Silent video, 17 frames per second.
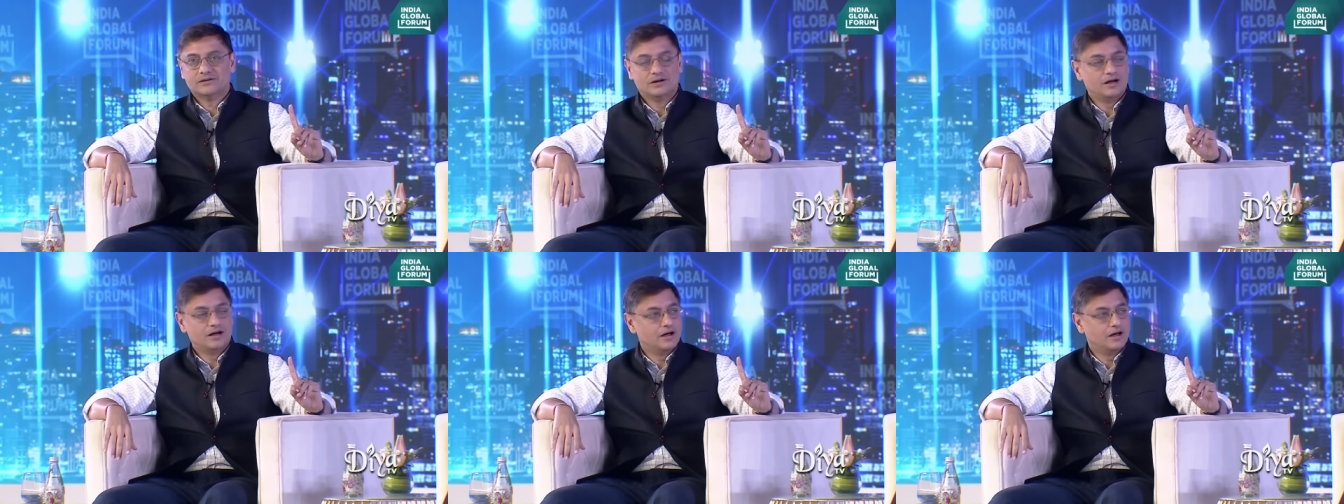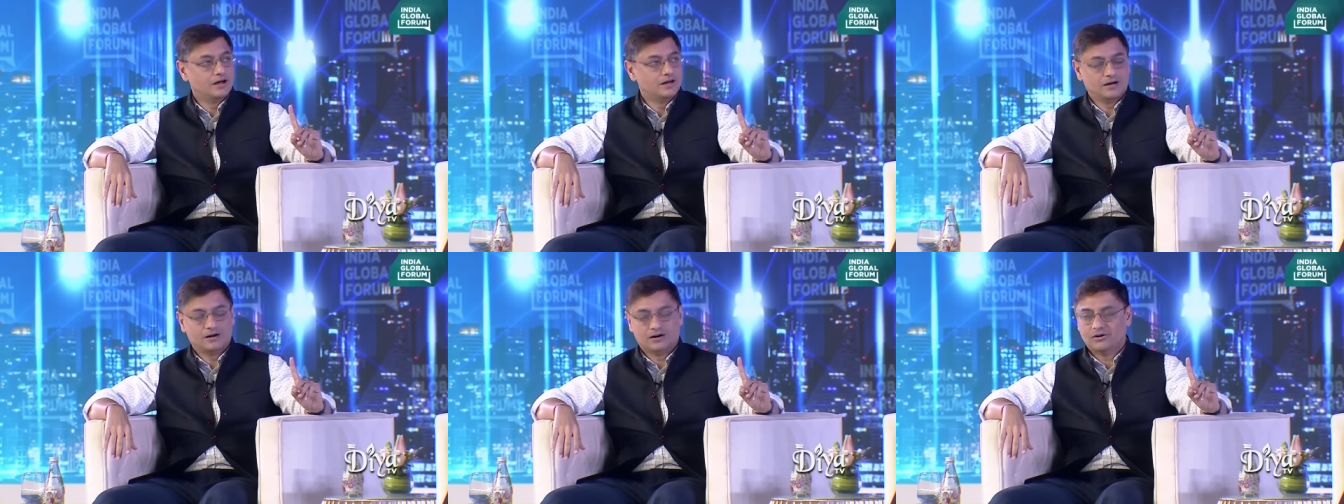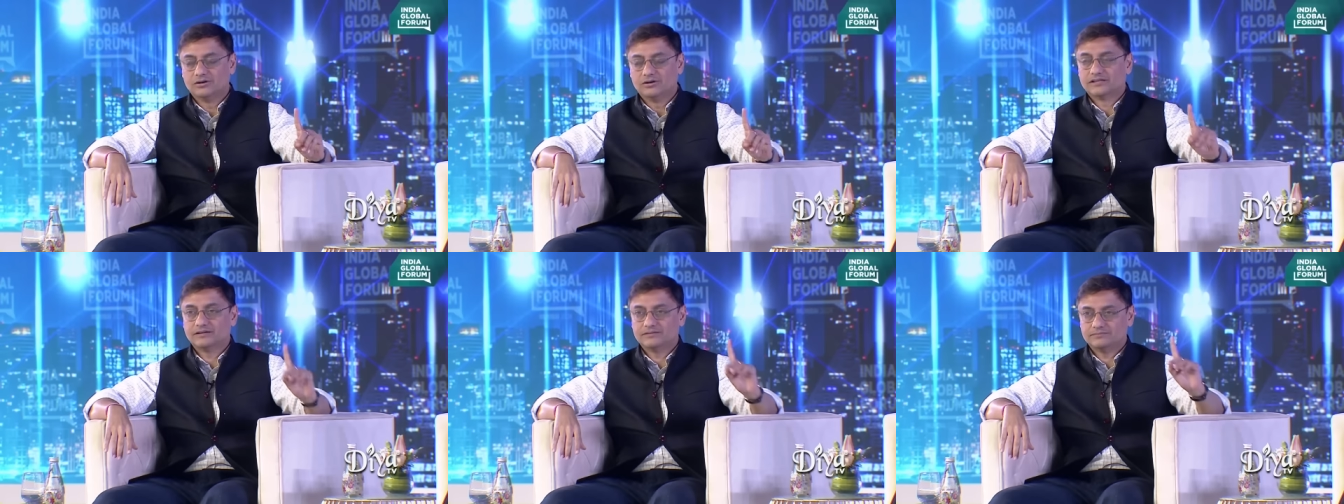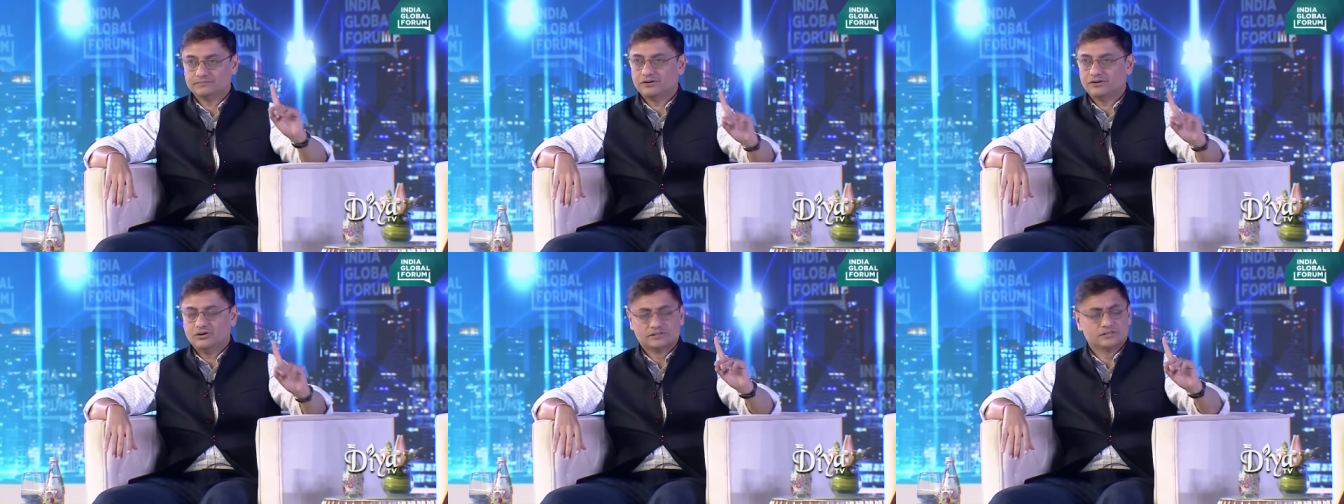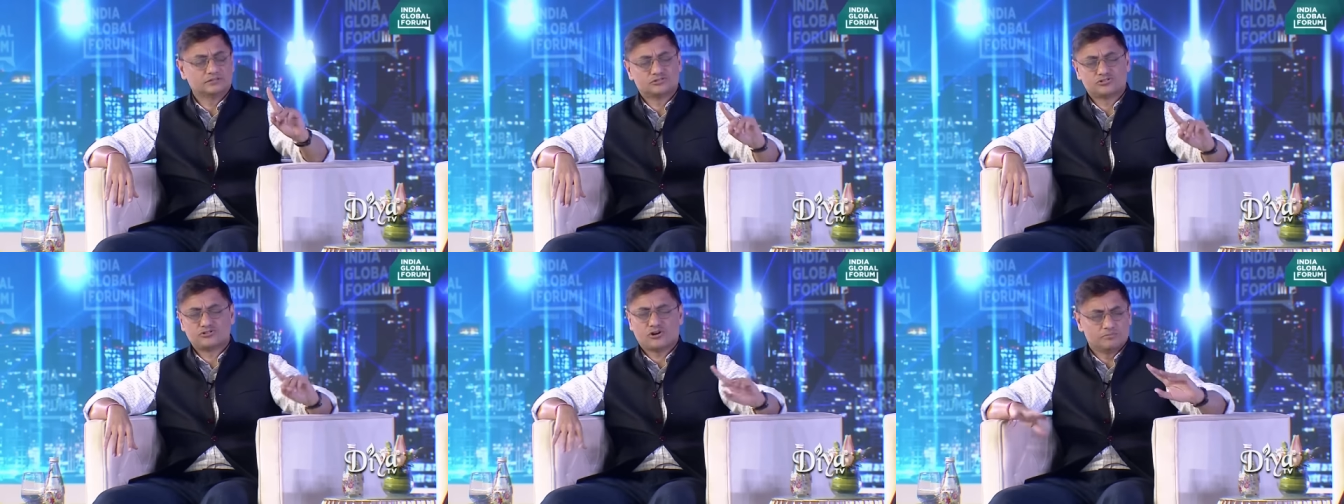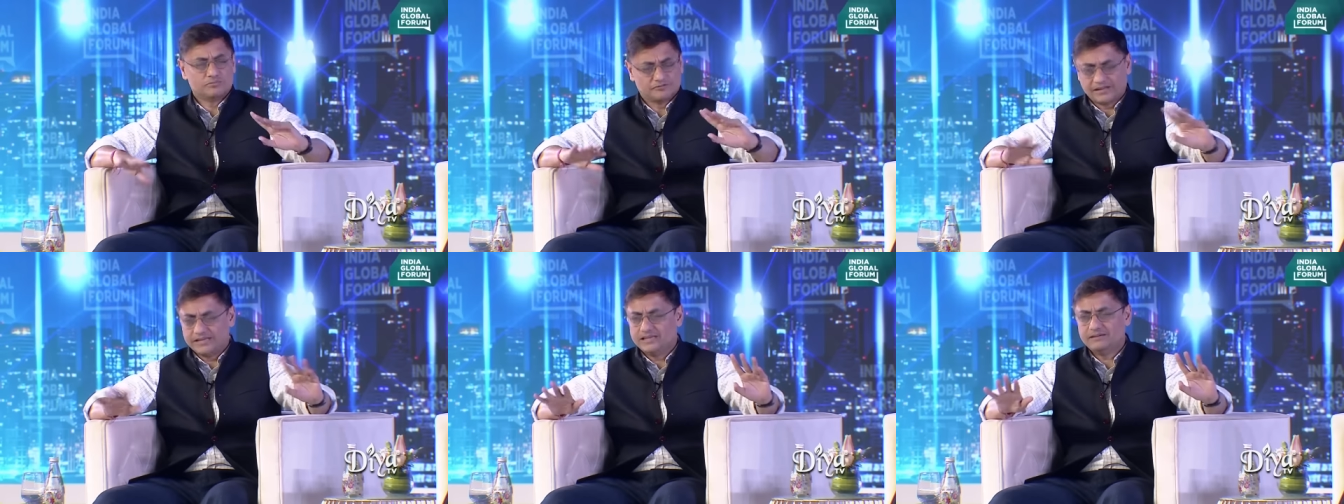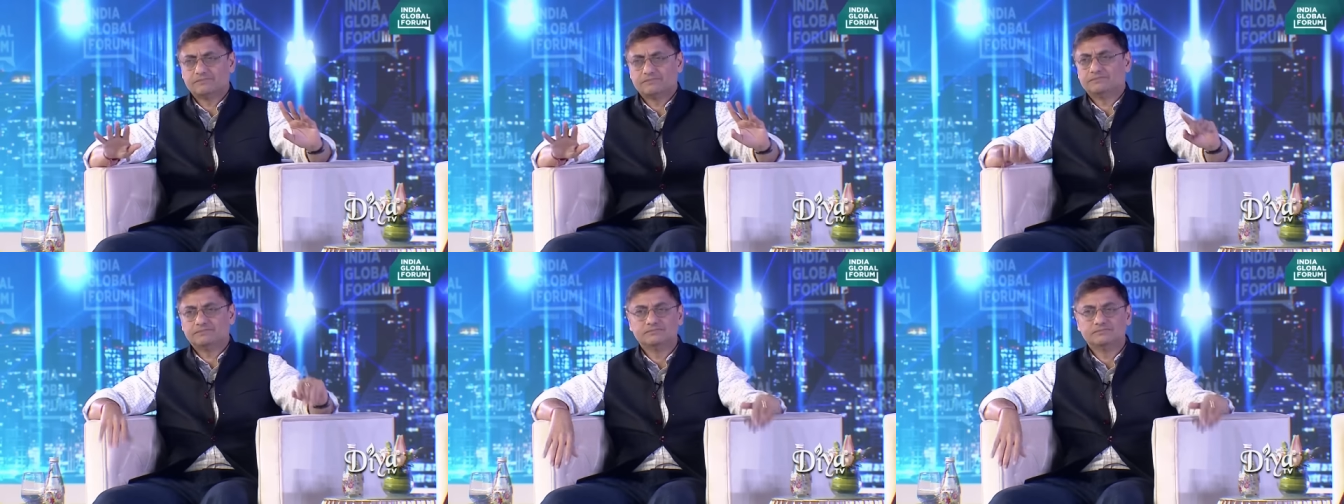or the job of any